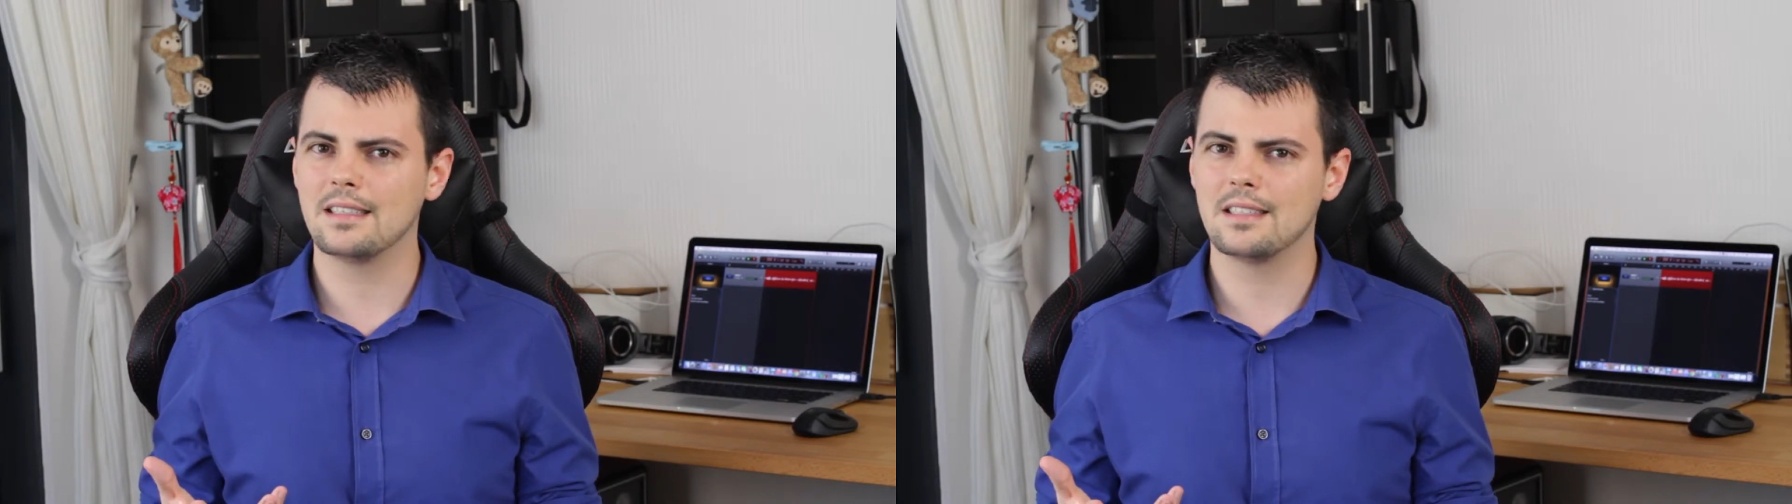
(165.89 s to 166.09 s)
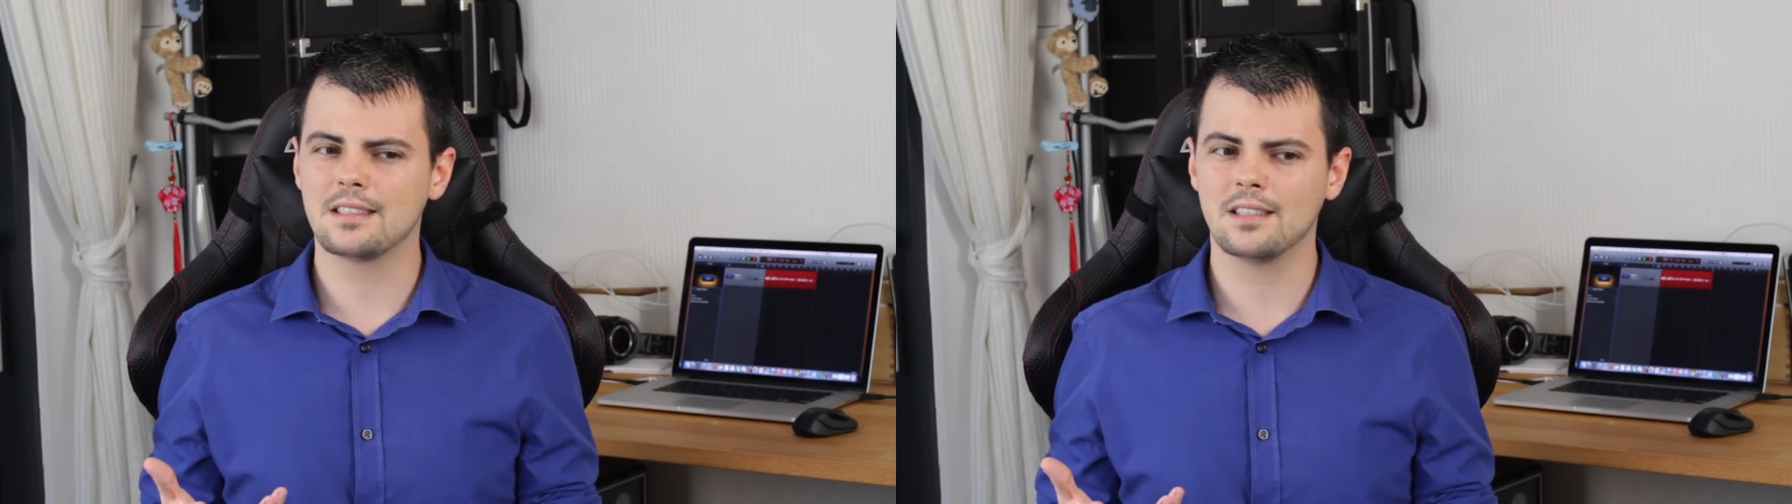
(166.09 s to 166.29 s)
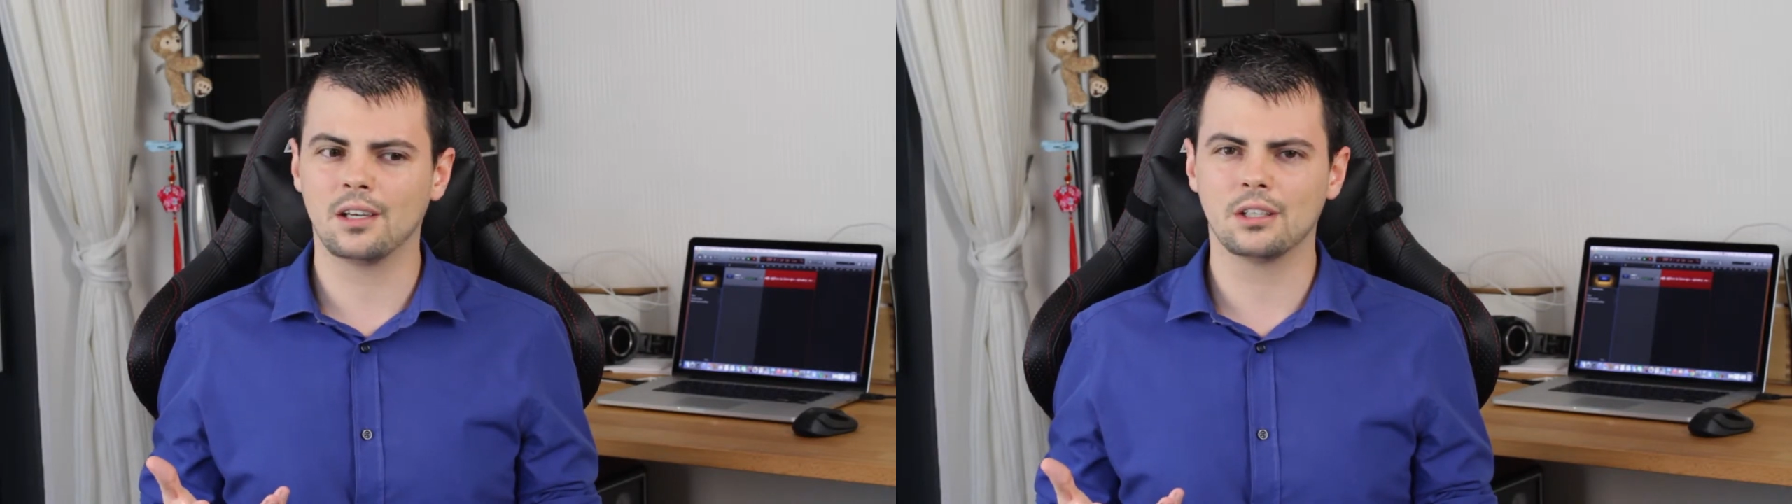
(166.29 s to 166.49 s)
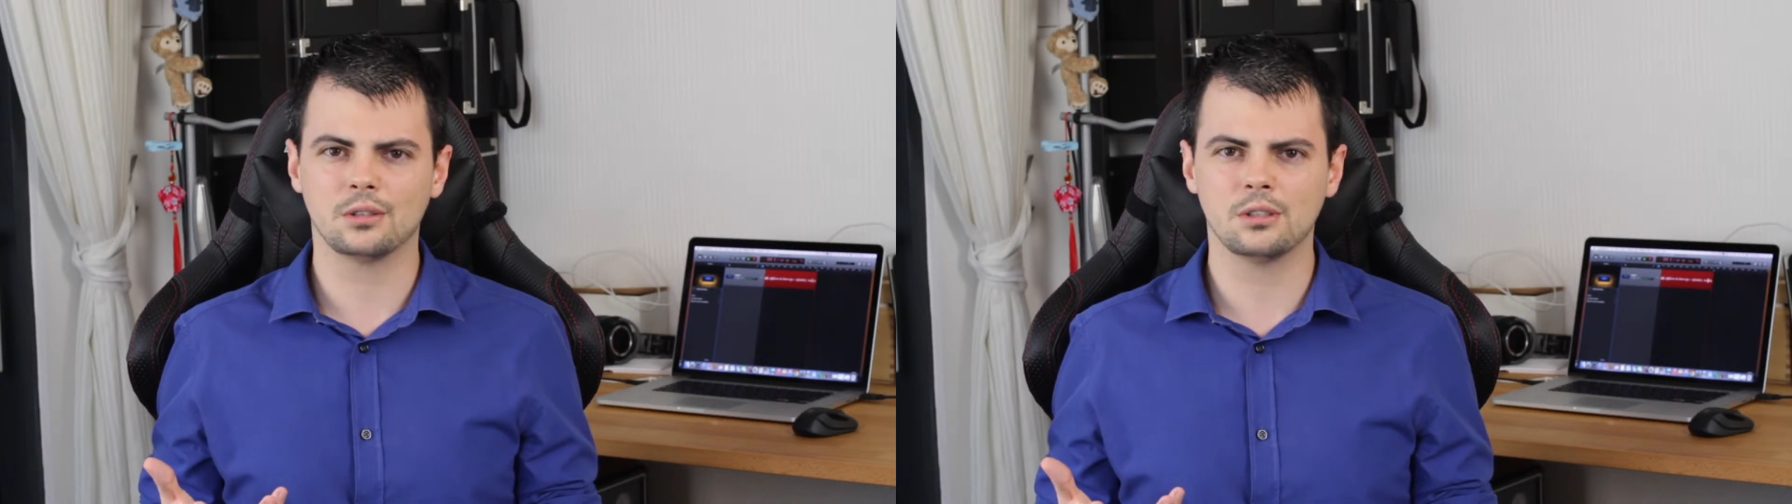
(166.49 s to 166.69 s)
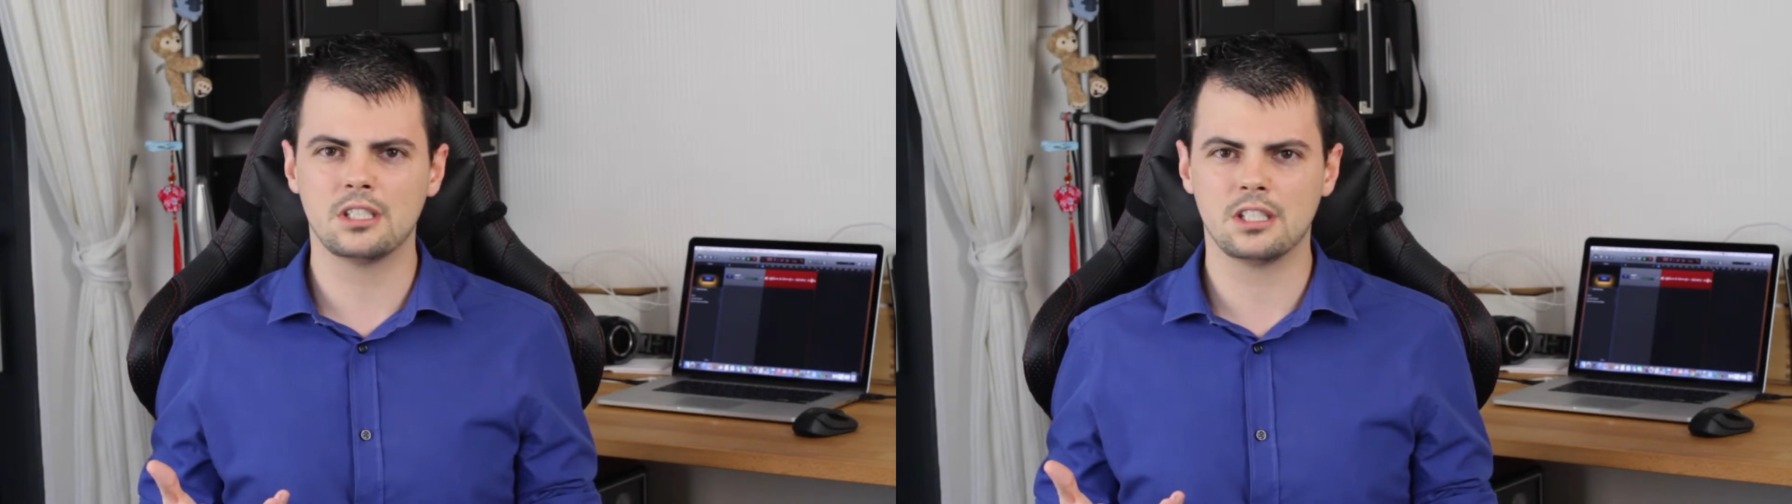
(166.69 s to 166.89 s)
this is not a
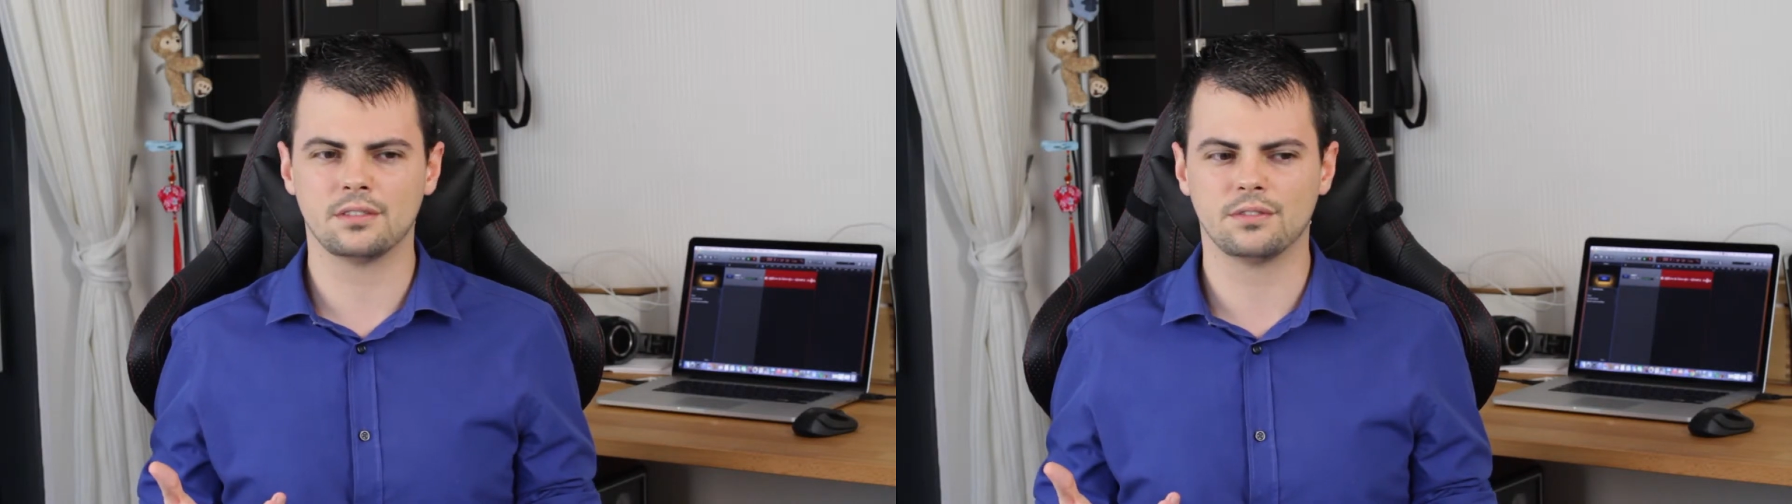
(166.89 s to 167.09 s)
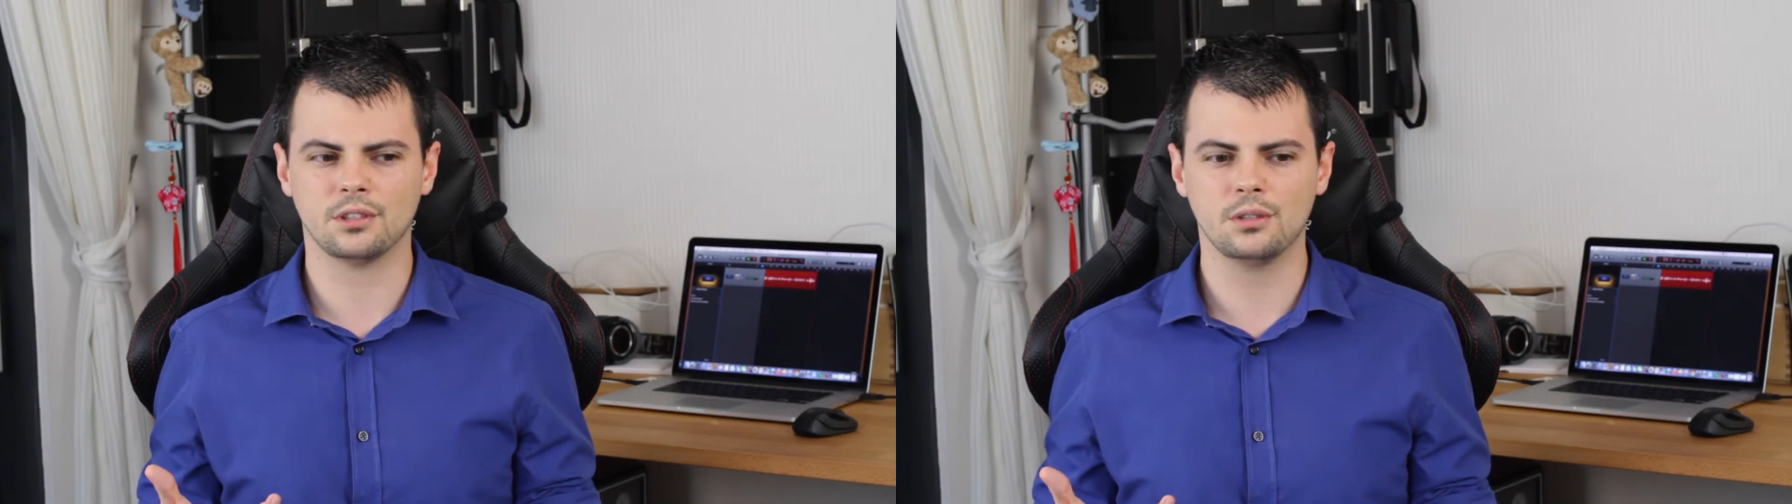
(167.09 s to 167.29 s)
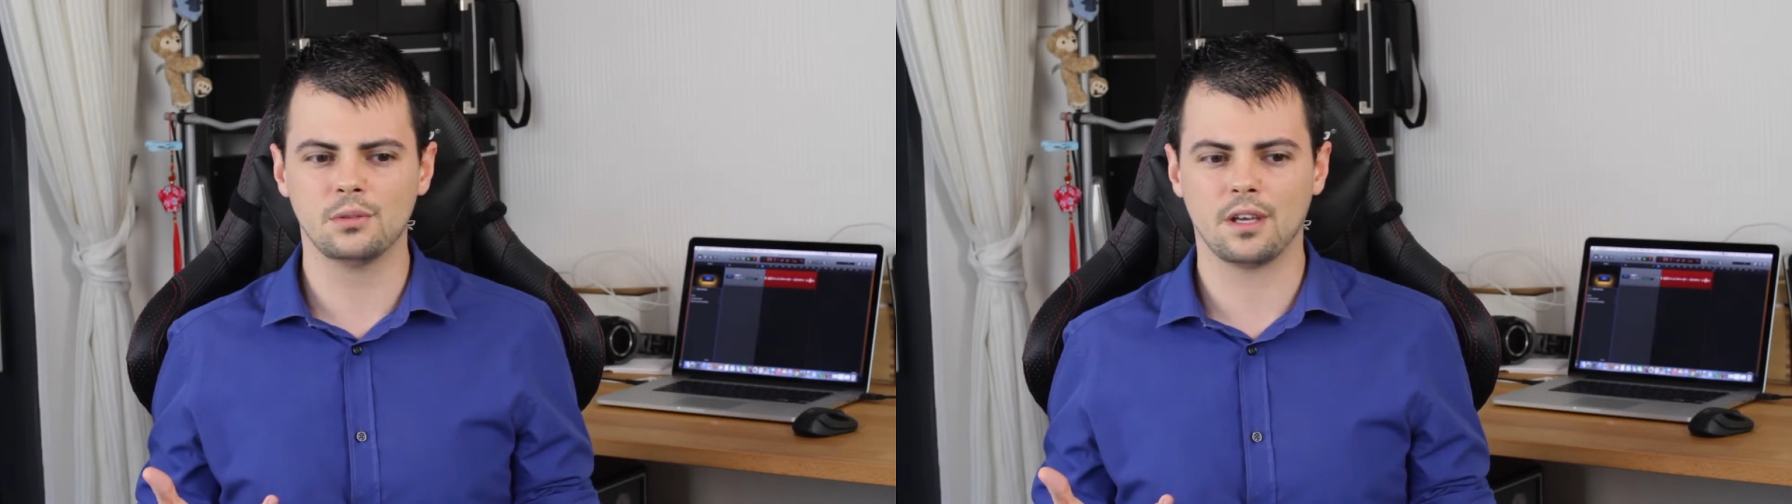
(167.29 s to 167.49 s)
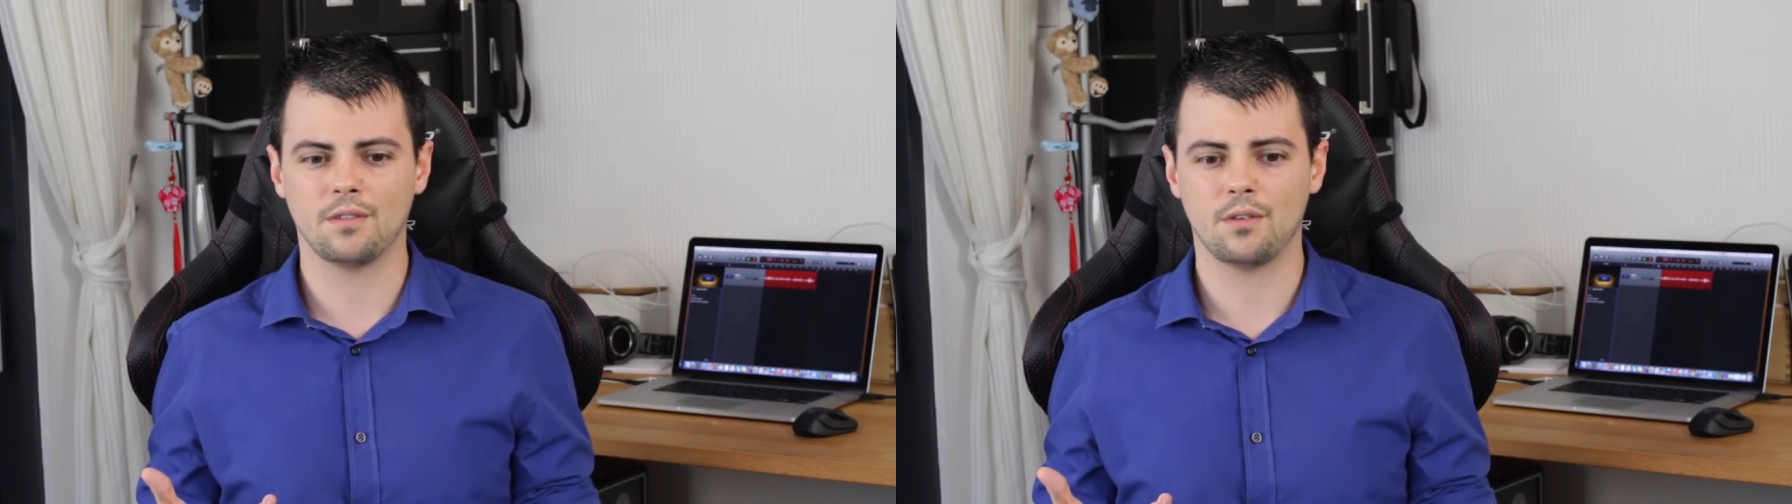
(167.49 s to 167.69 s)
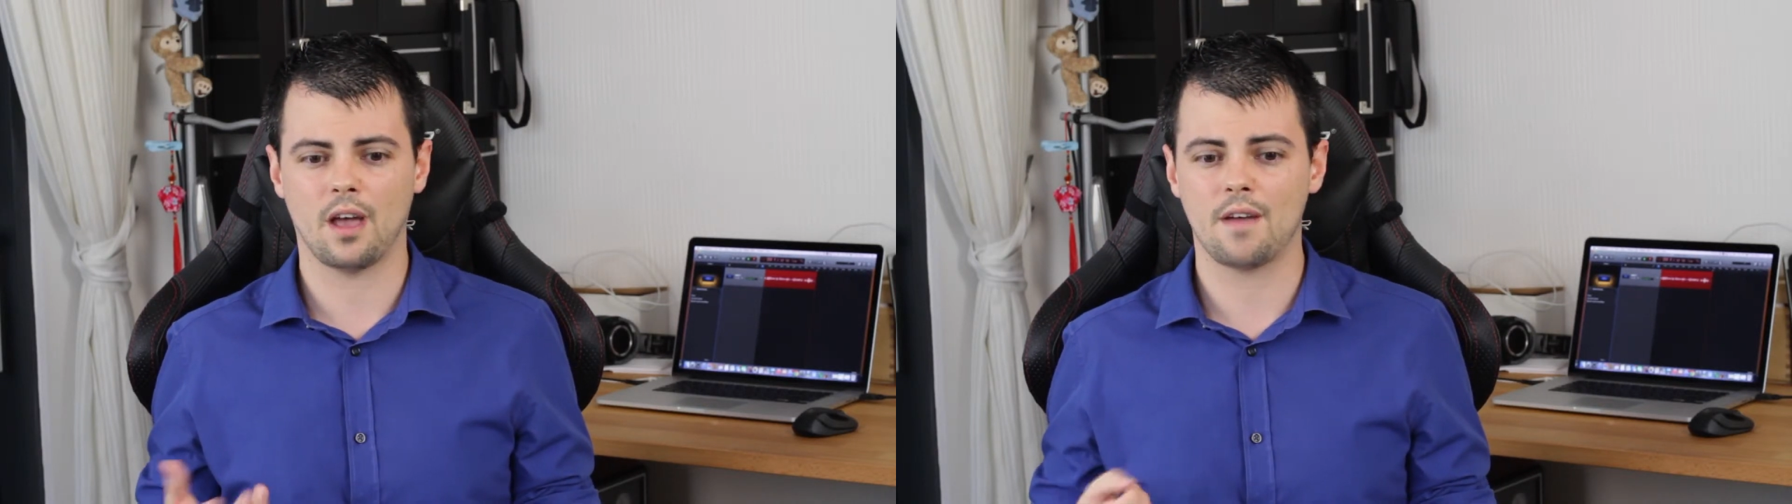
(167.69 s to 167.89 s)
good deal for you if you